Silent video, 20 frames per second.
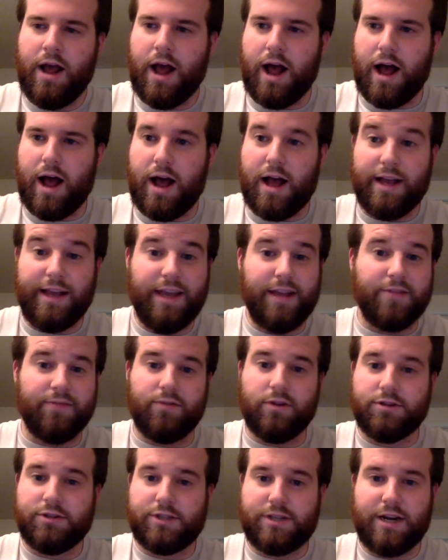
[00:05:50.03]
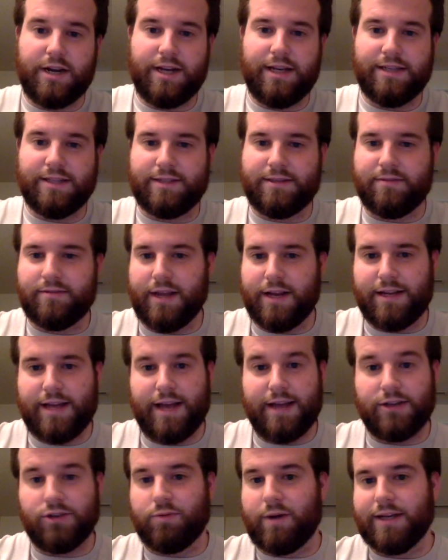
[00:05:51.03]
Again, those studies, they
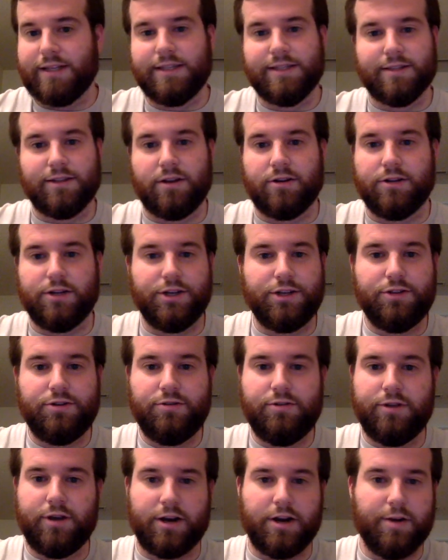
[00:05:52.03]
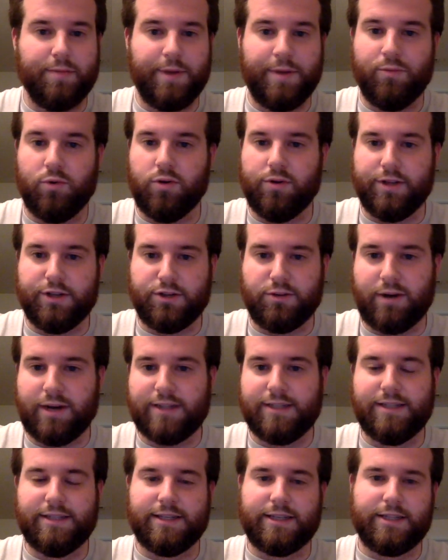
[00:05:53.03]
take twice as long to do. They're going to be more than
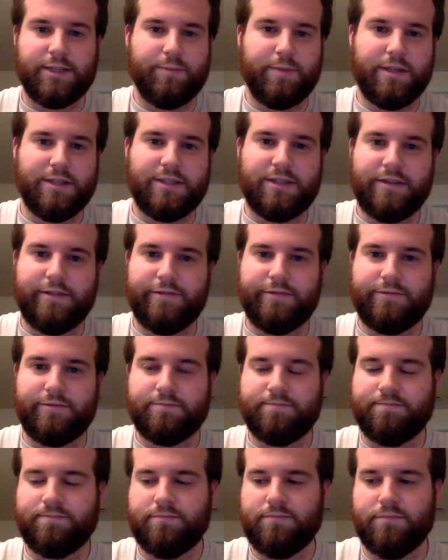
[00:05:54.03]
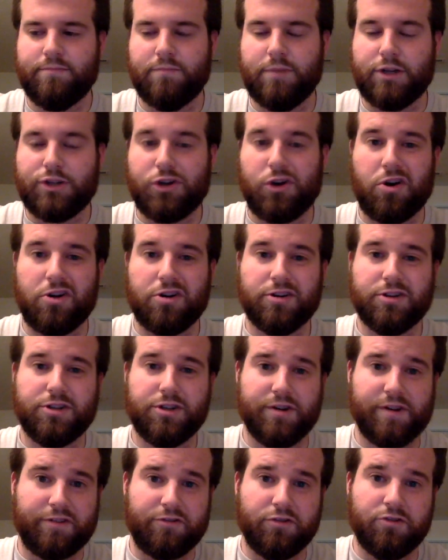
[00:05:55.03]
twice as expensive, much harder
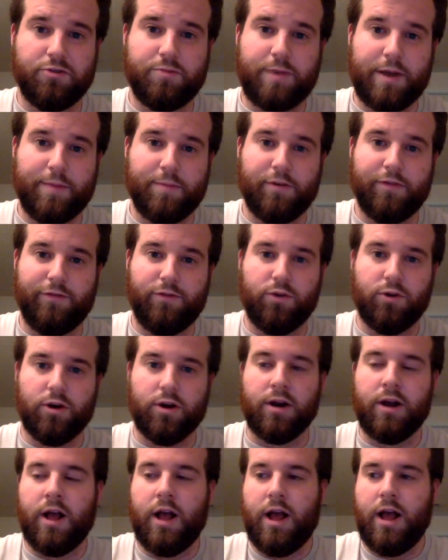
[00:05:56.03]
to recruit people for.